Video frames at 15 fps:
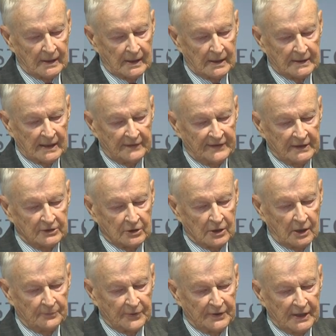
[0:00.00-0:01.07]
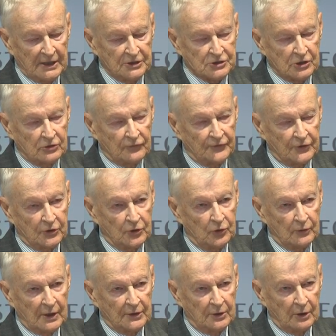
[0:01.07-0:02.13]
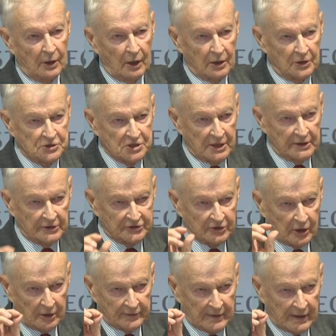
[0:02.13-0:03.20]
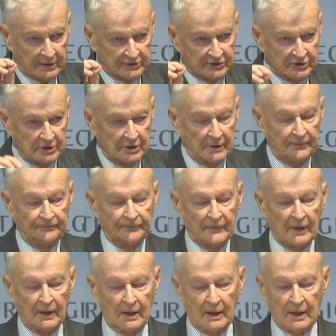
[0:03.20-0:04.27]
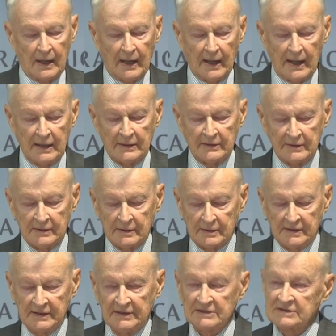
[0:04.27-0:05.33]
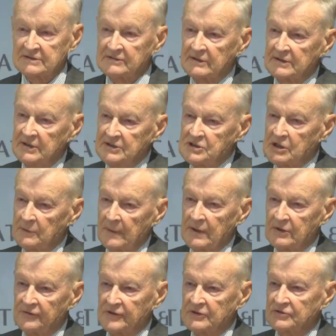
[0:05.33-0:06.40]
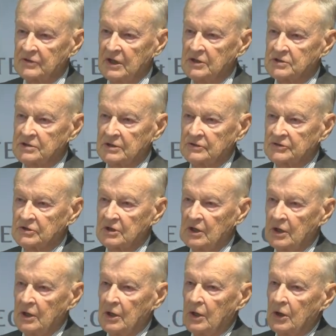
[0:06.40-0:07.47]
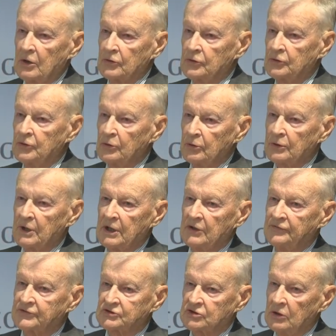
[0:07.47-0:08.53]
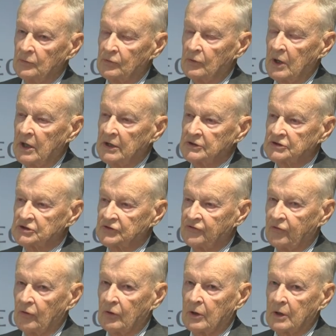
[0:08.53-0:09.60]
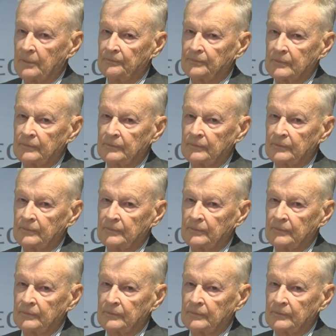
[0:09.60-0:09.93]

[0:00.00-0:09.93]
And I think the combination of the new ideology and its contents and these strategic manifestations do give some rise for